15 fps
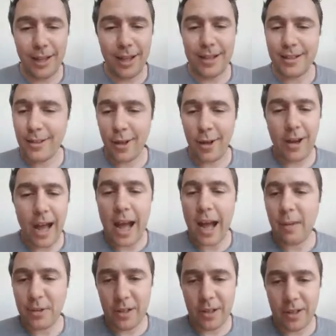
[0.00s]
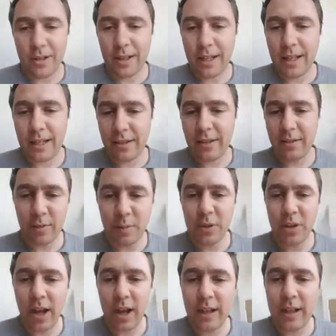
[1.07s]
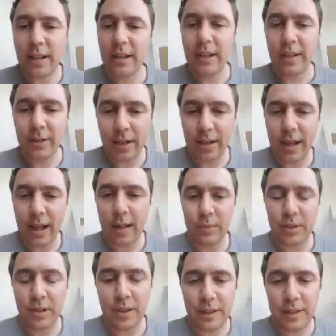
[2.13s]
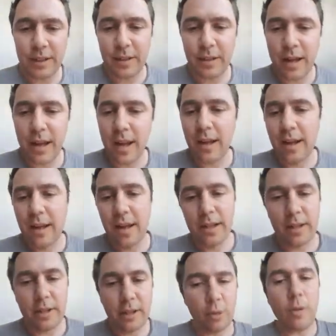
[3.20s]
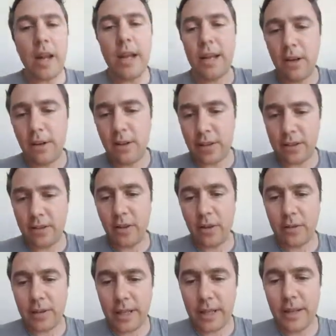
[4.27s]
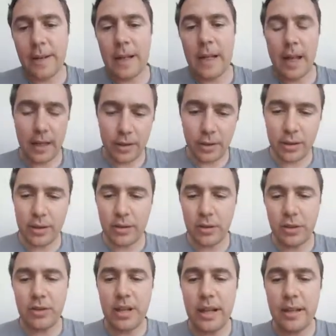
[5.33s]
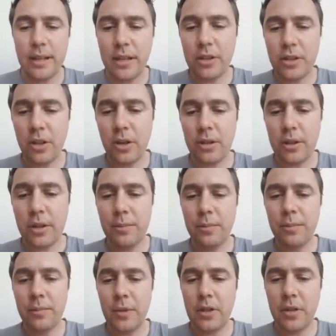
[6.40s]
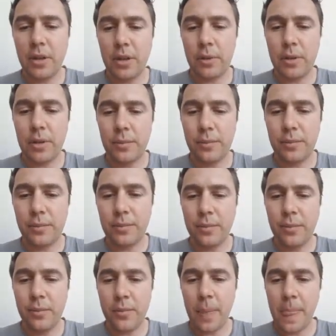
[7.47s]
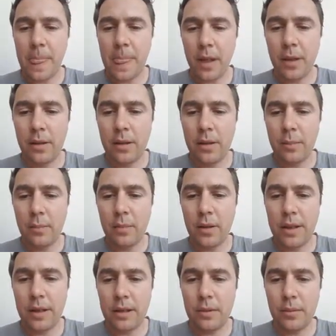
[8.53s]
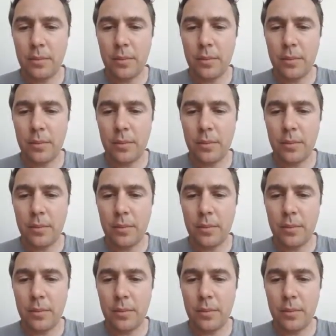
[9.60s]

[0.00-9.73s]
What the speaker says: So absolutely. So from Charlie, you can absolutely do that. You can write a longer story and you can send in a shorter one. Brilliant.